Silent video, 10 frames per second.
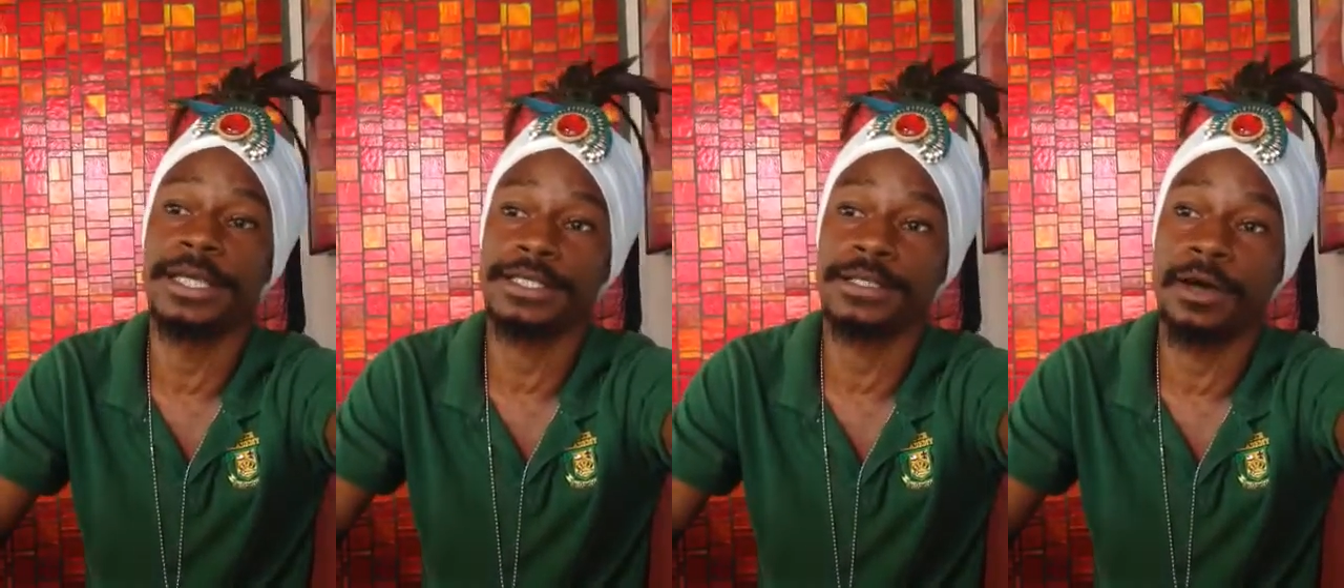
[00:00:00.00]

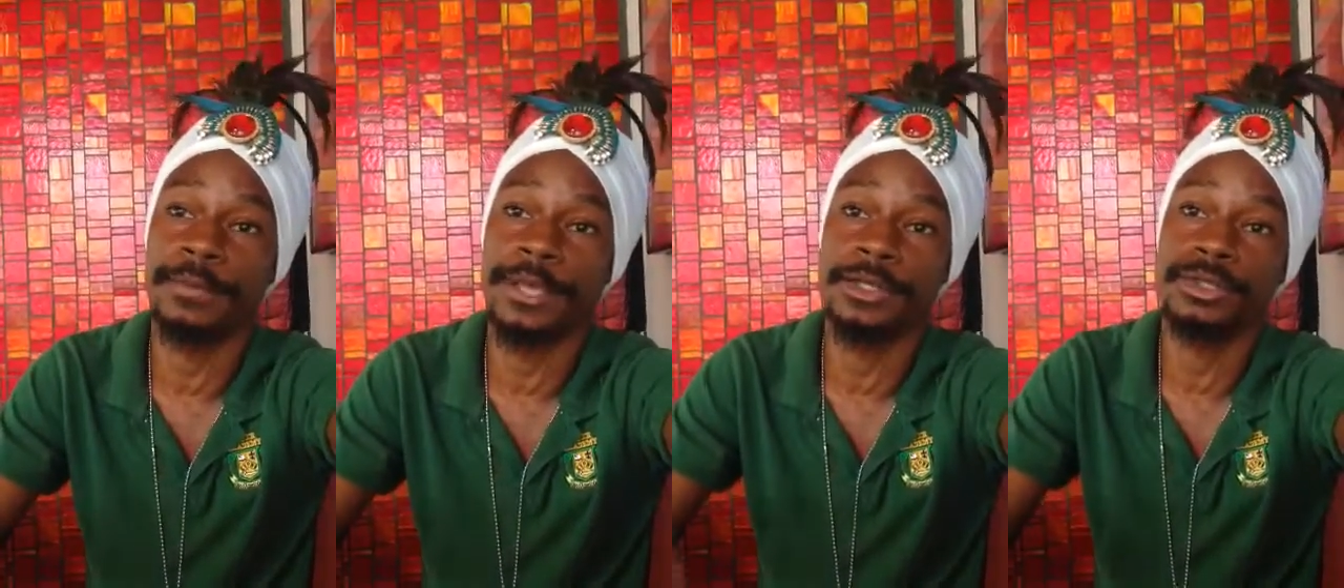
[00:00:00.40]

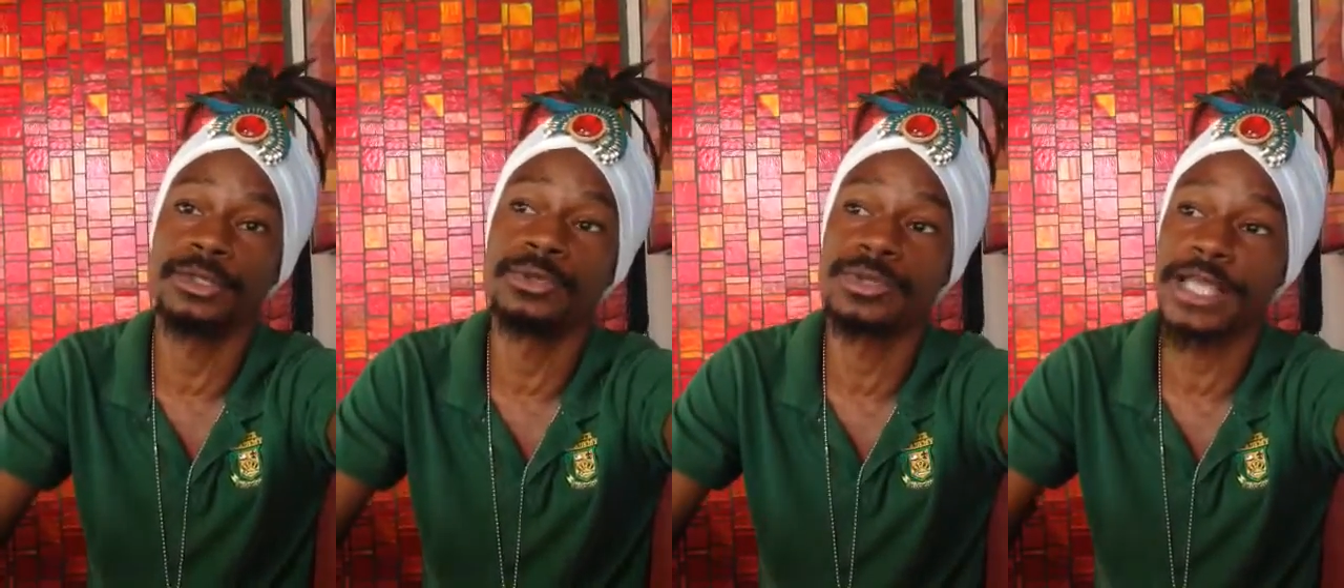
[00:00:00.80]
Islam and
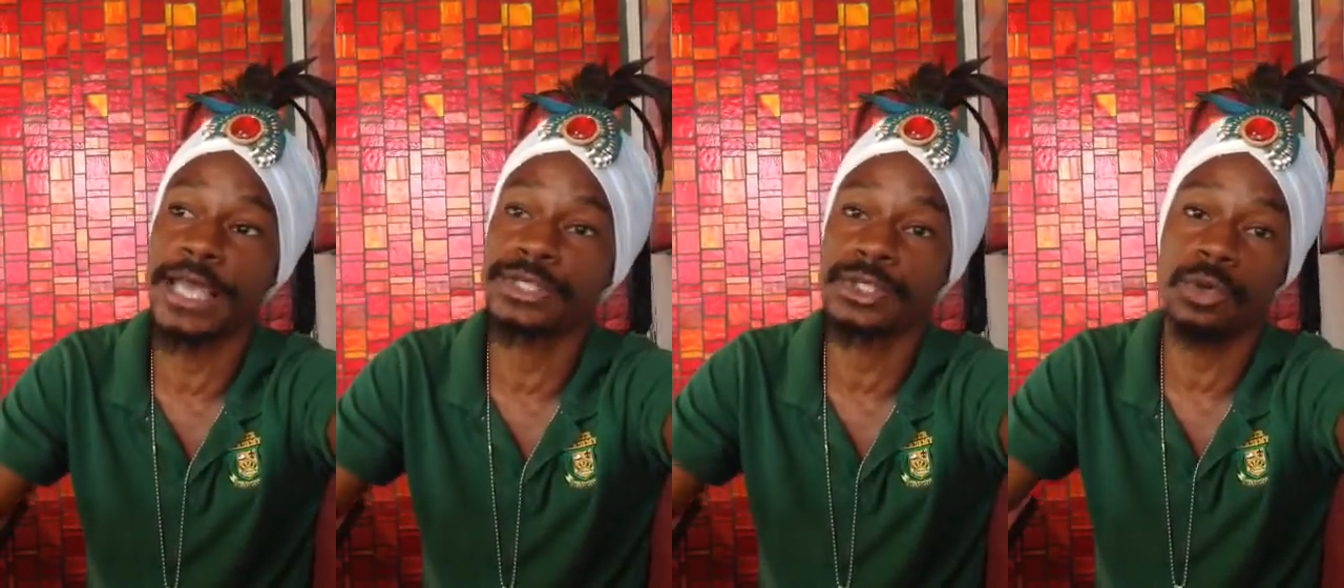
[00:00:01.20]
used
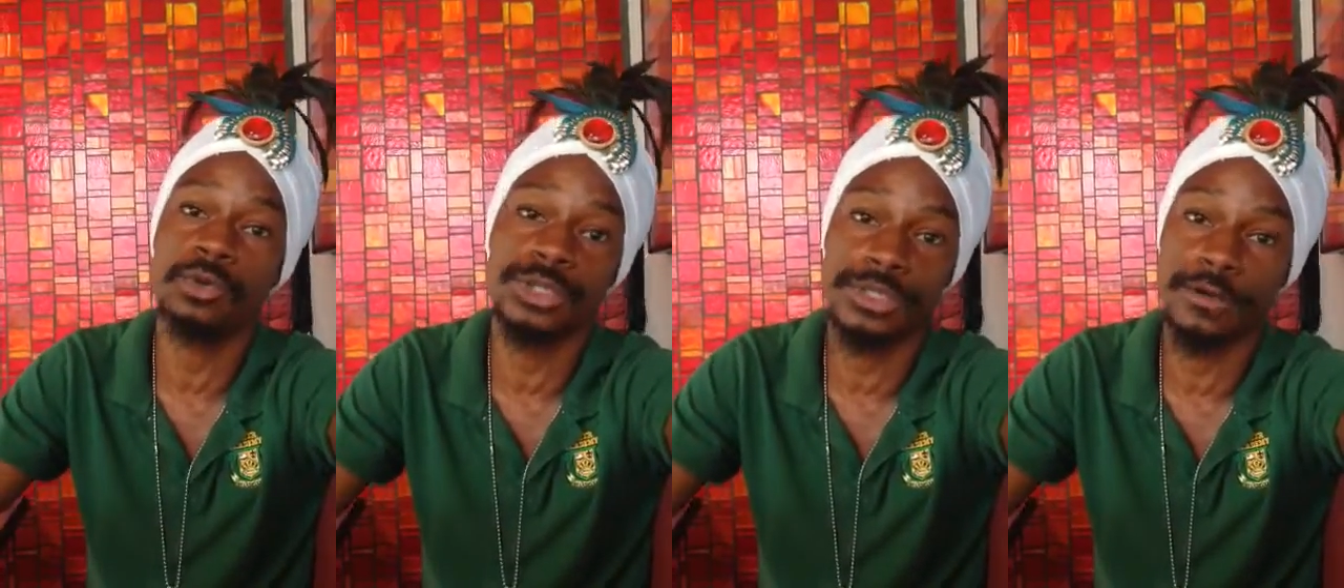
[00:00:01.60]
as
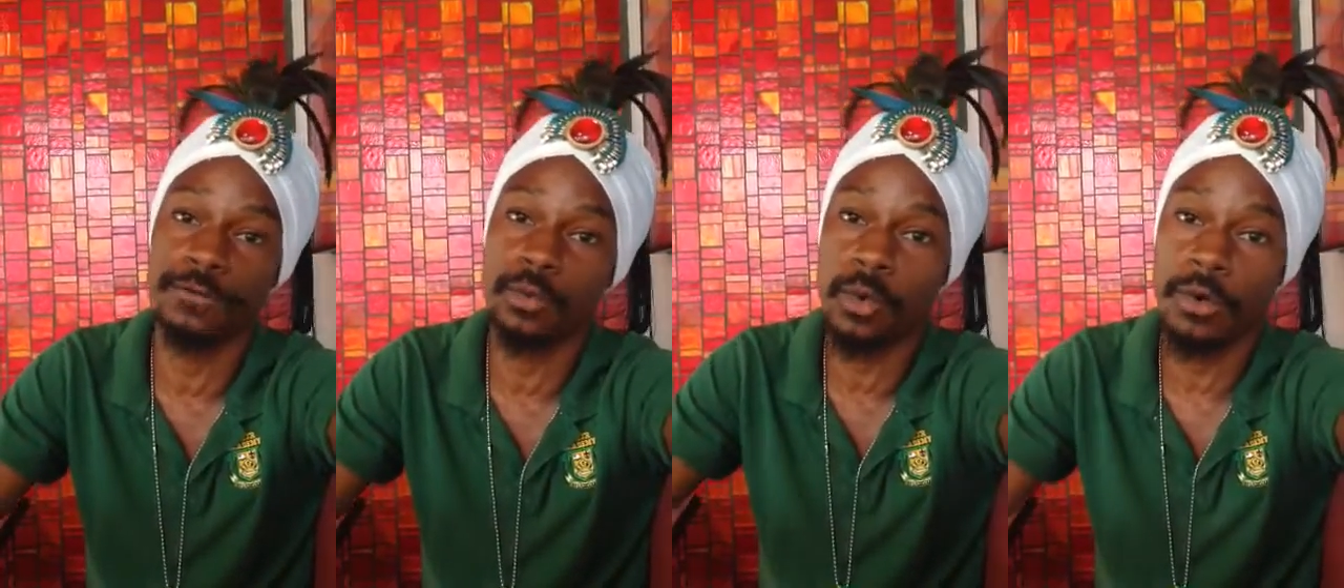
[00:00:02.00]
soldiers
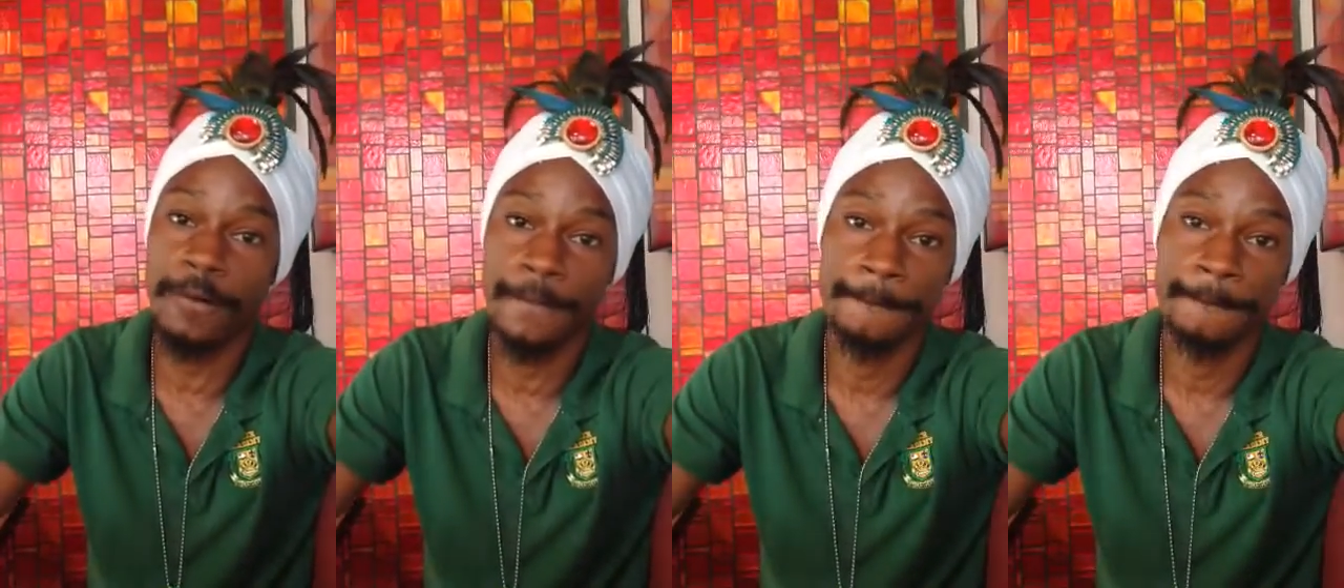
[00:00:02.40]
of war